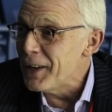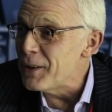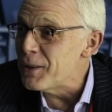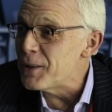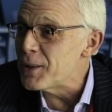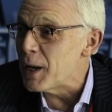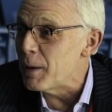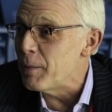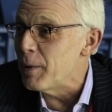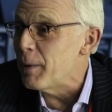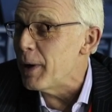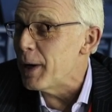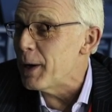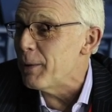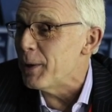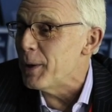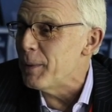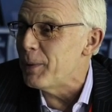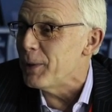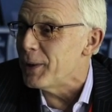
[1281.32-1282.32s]
You tell me where you
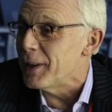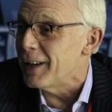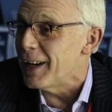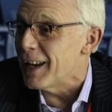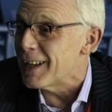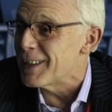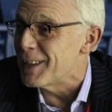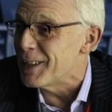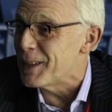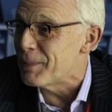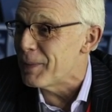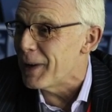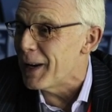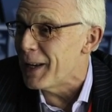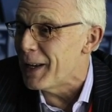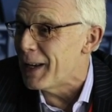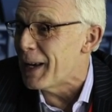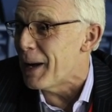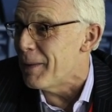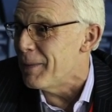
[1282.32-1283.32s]
want to put the glass
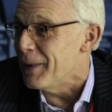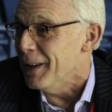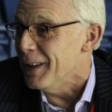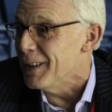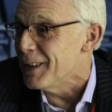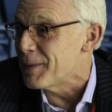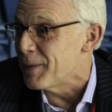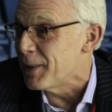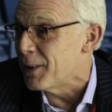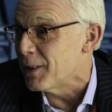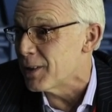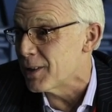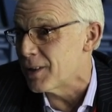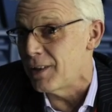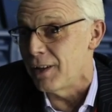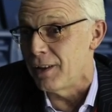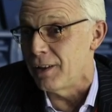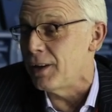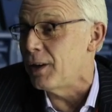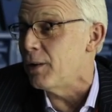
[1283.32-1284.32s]
display cabinets, because
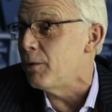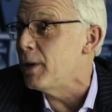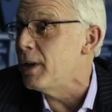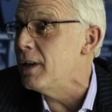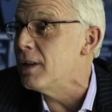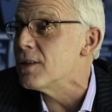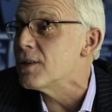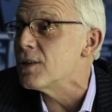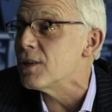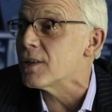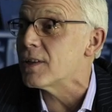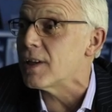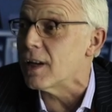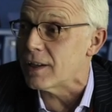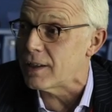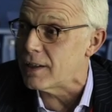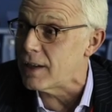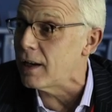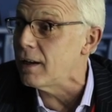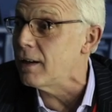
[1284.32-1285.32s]
the arena's just
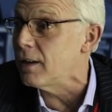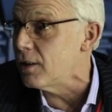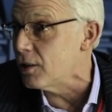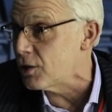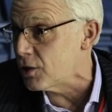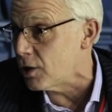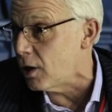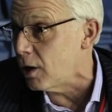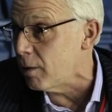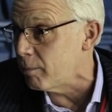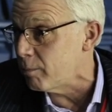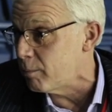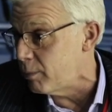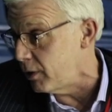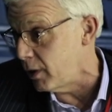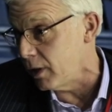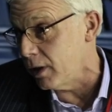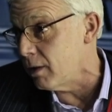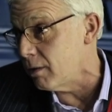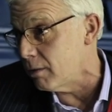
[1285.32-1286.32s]
extended the shop.
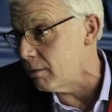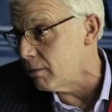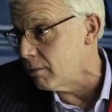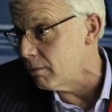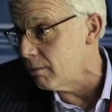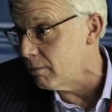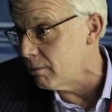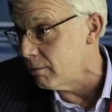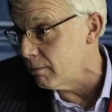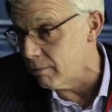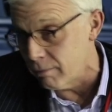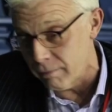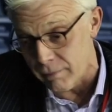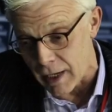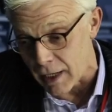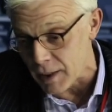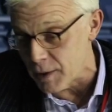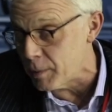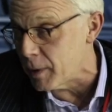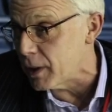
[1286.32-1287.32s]
Brilliant,
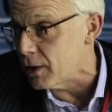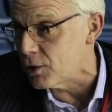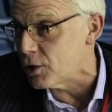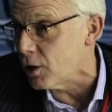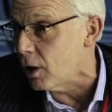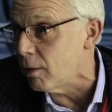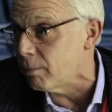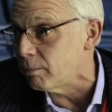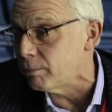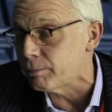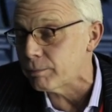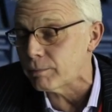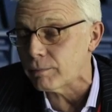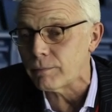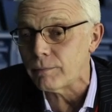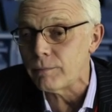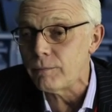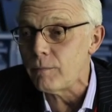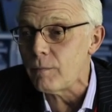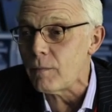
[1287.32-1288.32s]
nice big shop,
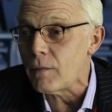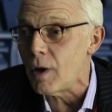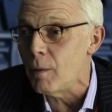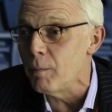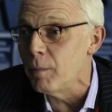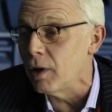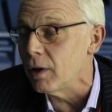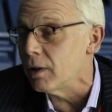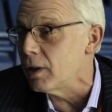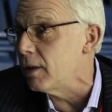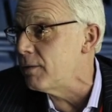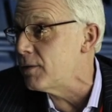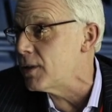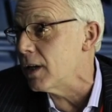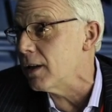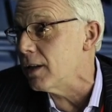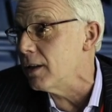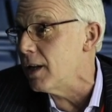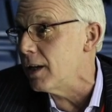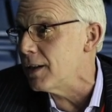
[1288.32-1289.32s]
but they've
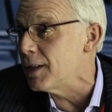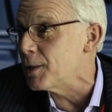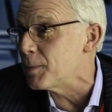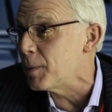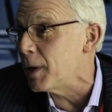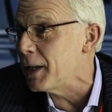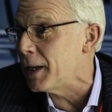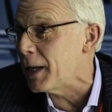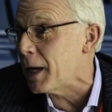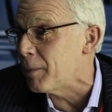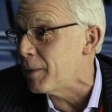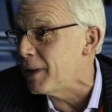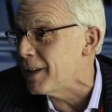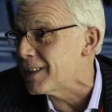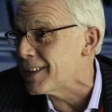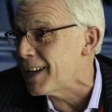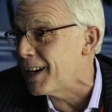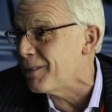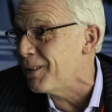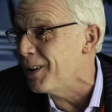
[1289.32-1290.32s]
taken their display
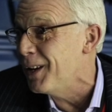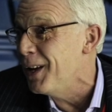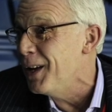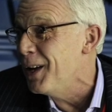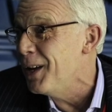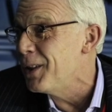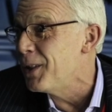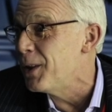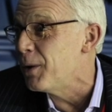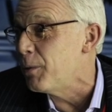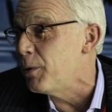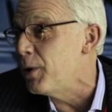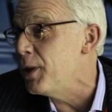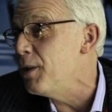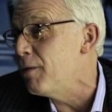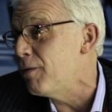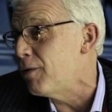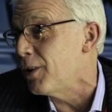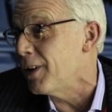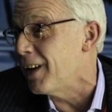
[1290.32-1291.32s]
cabinets out that were in
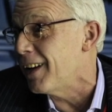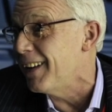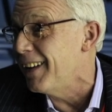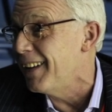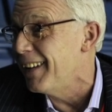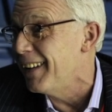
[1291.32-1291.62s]
the foyer,